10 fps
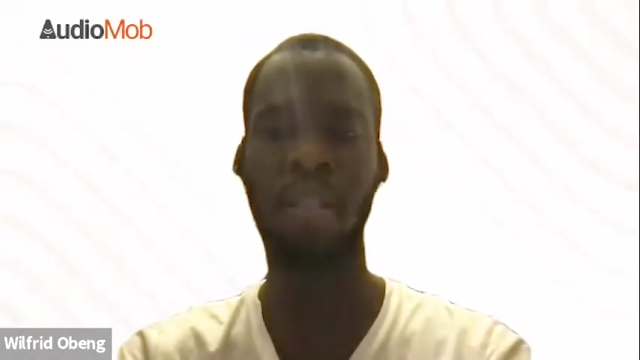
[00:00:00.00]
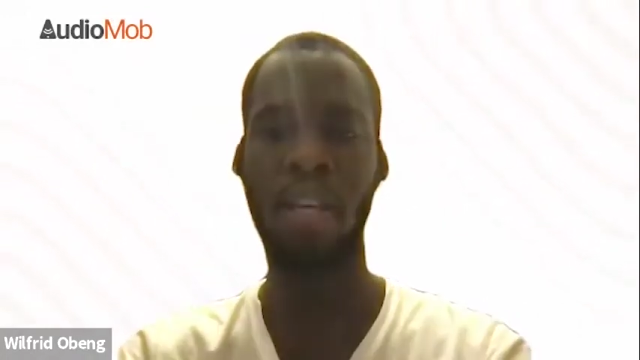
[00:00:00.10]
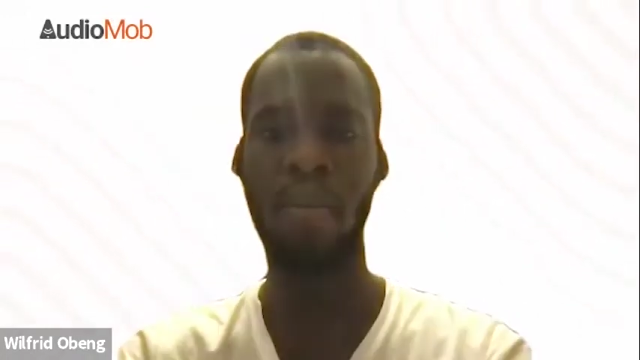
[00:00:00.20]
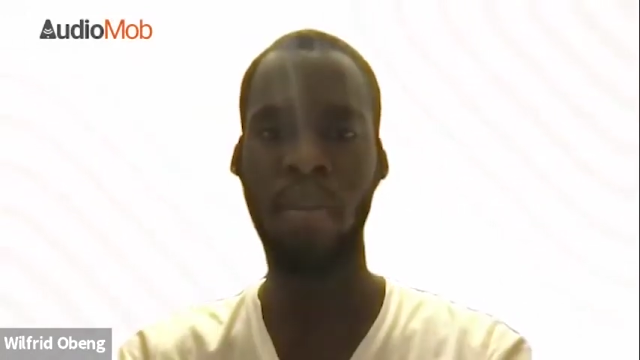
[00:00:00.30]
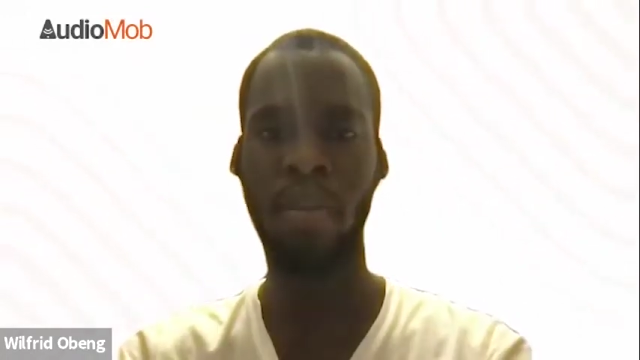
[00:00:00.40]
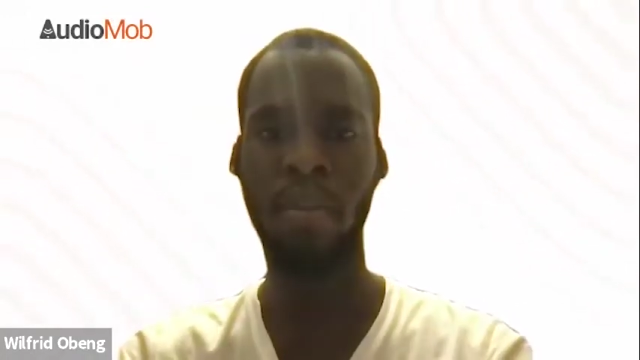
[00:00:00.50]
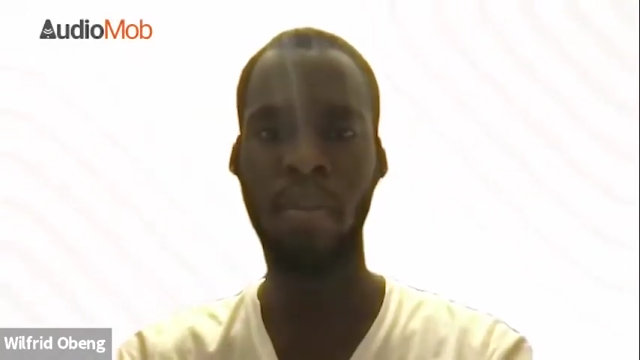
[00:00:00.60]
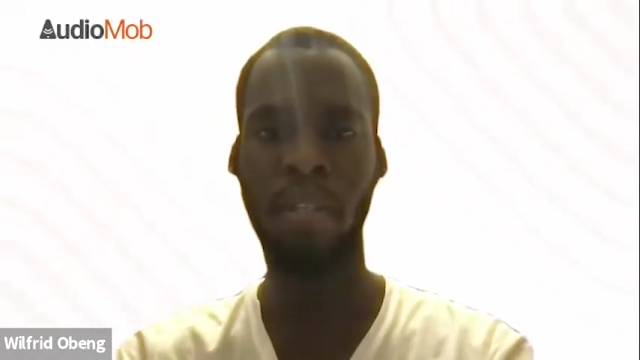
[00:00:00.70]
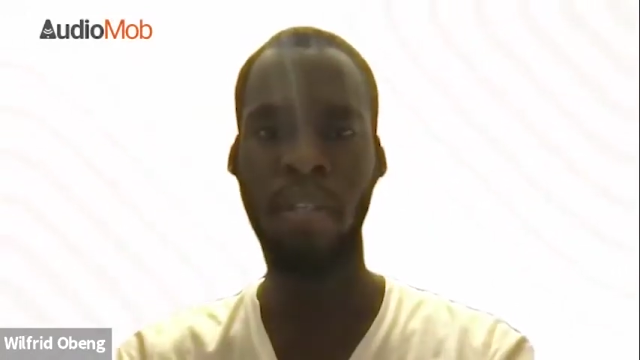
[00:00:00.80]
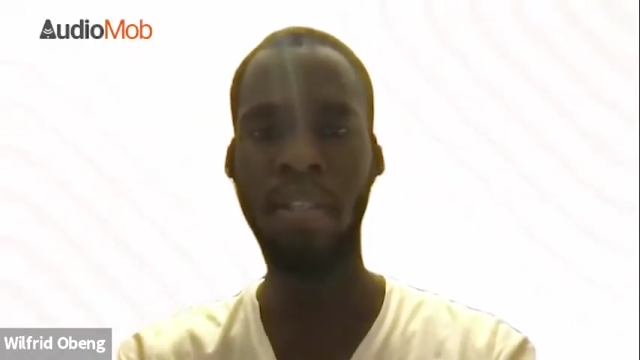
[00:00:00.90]
They were
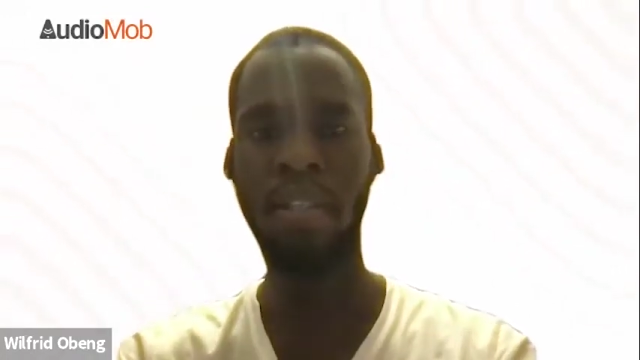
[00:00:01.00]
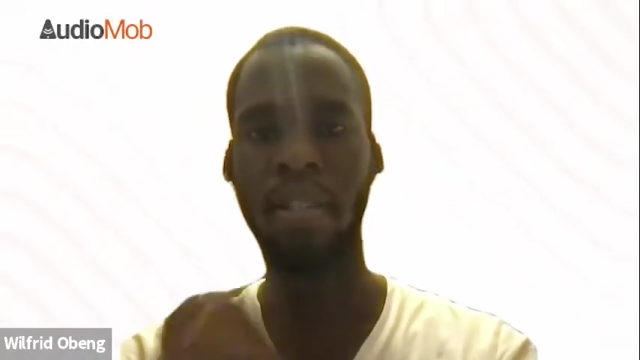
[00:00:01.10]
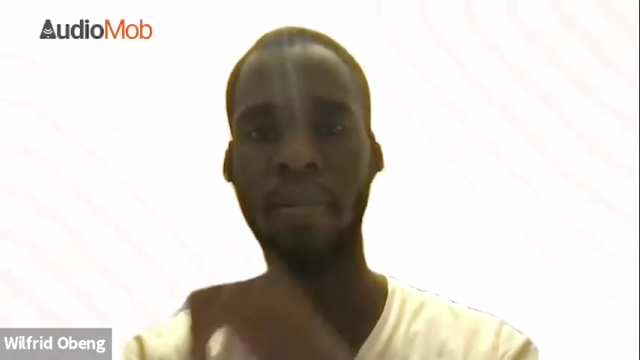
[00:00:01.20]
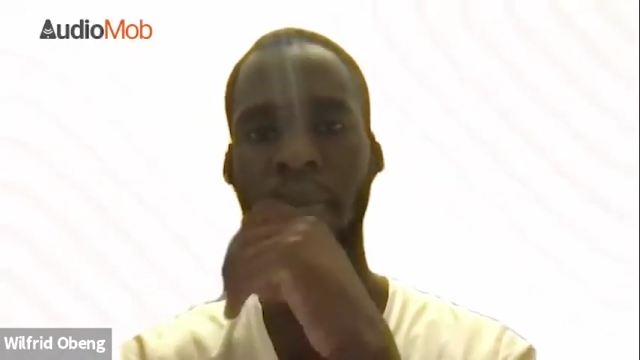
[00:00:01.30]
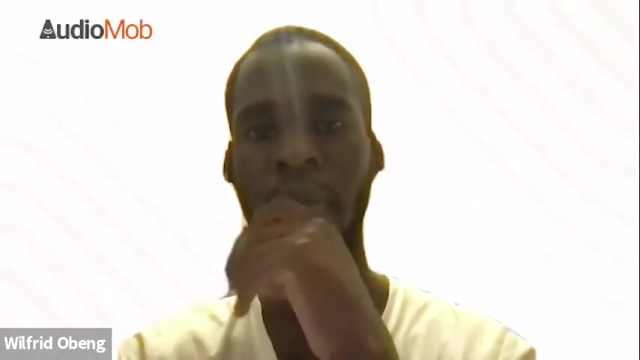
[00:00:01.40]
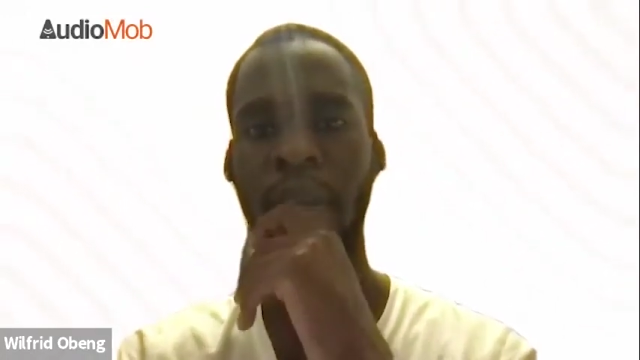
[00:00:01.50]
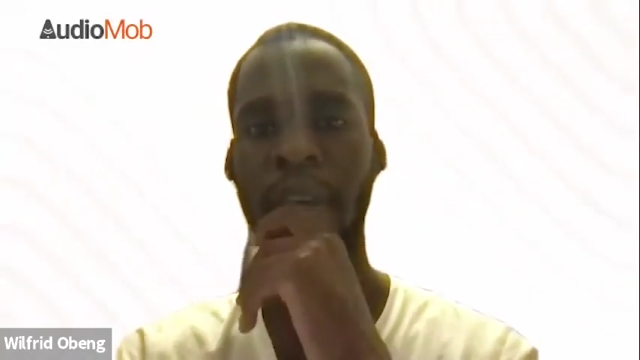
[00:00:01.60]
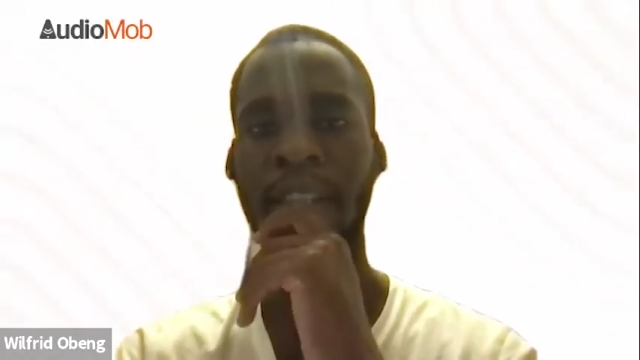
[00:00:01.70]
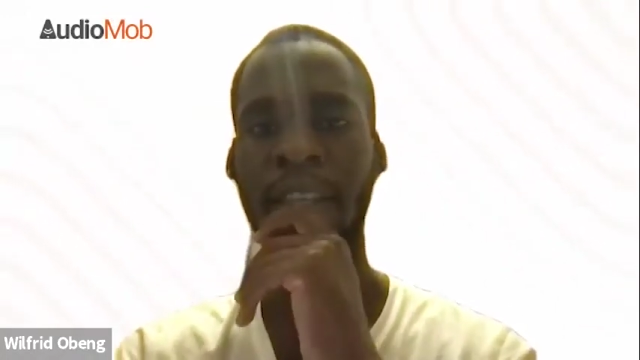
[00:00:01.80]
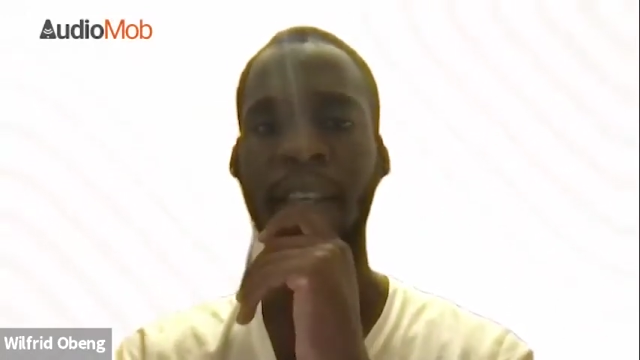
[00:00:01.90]
always
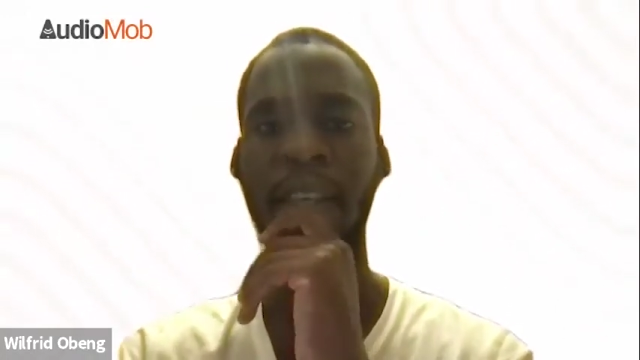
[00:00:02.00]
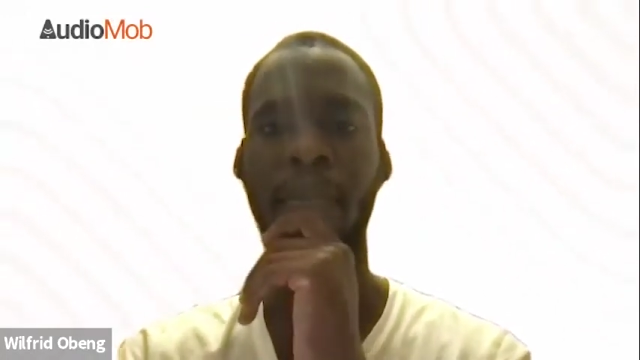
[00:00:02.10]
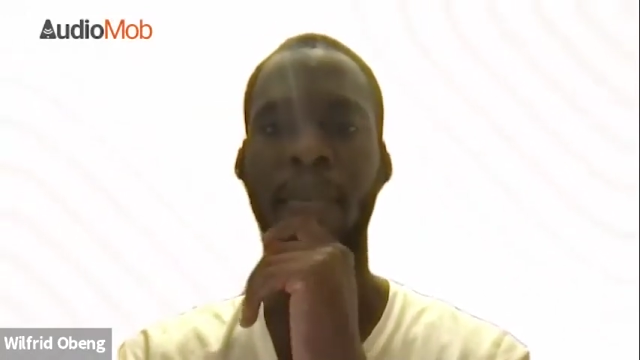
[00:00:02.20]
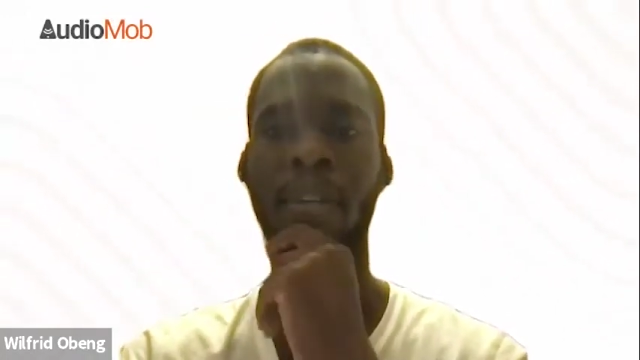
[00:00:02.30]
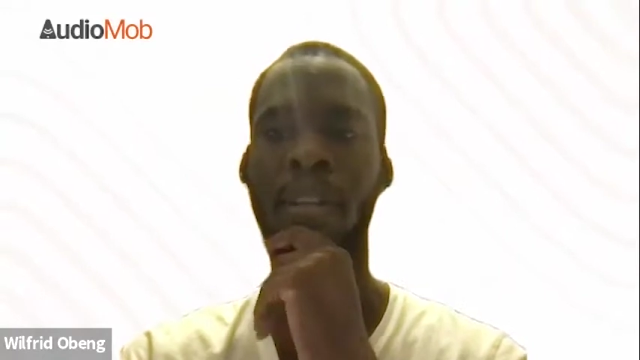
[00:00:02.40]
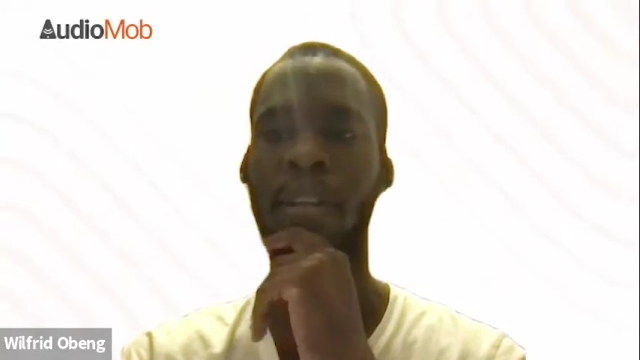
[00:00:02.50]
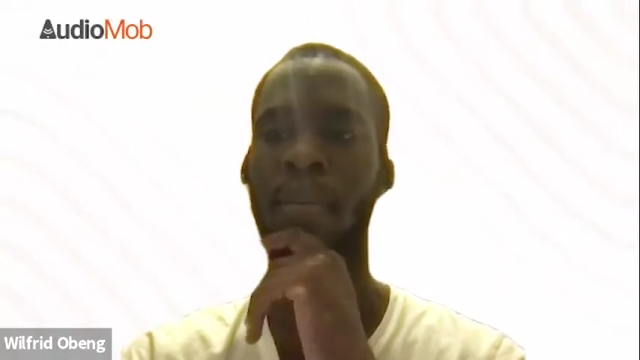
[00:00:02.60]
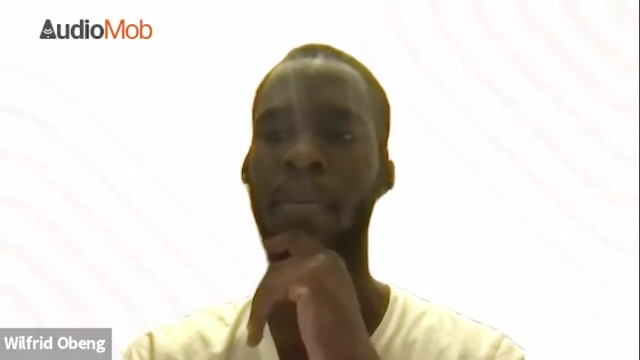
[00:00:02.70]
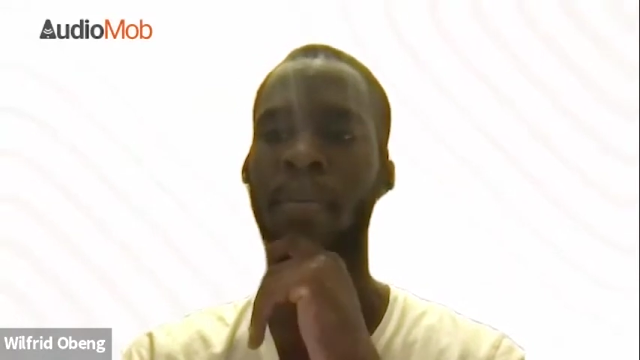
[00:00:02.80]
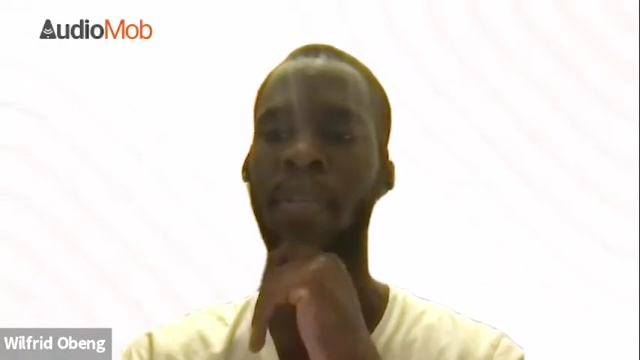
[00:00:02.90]
taking apart
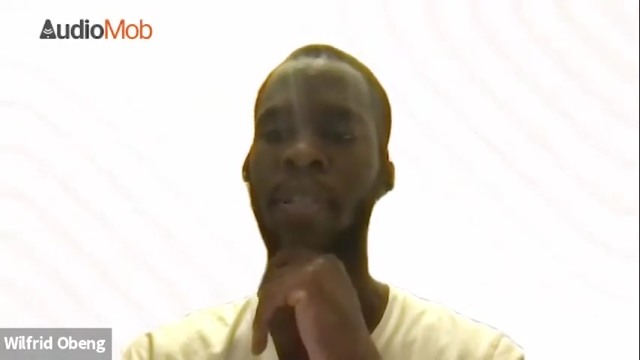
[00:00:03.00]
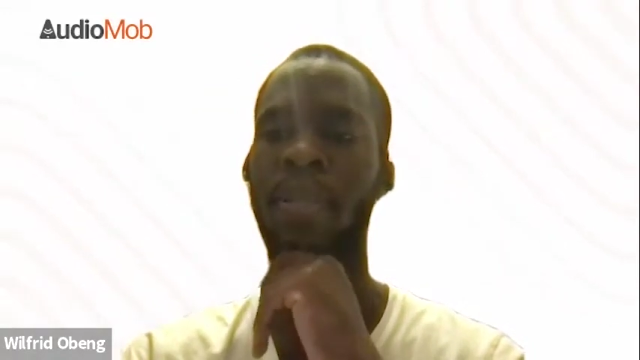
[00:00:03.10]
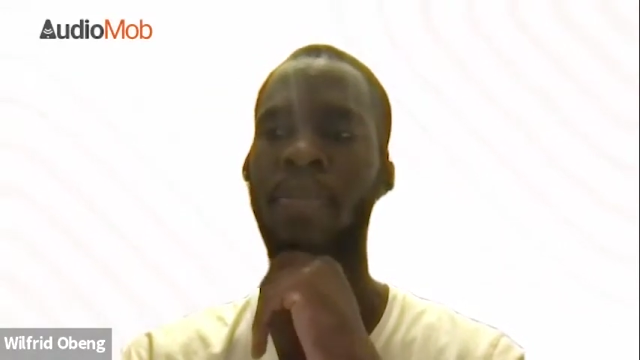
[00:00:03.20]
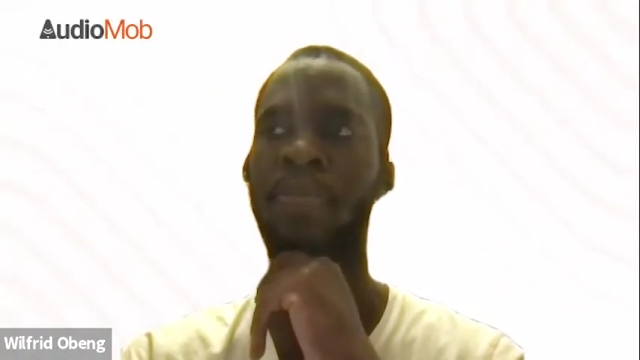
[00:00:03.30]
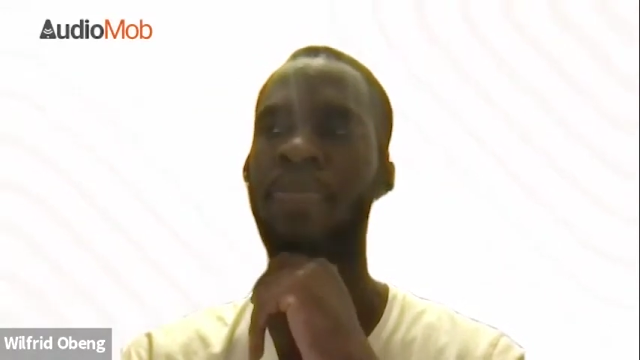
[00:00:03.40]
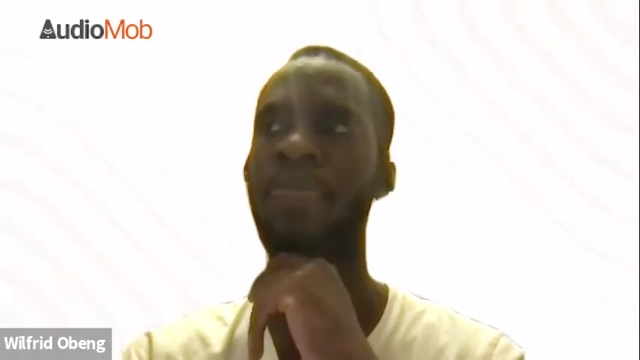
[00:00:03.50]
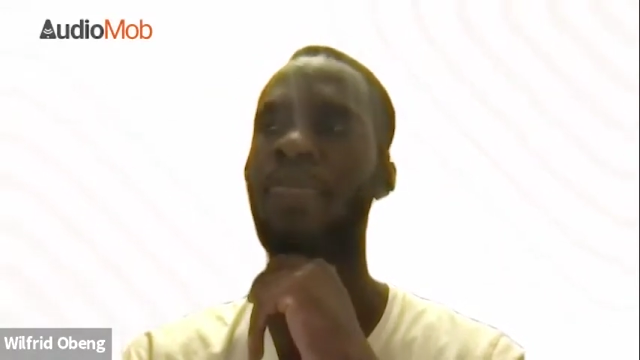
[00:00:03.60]
and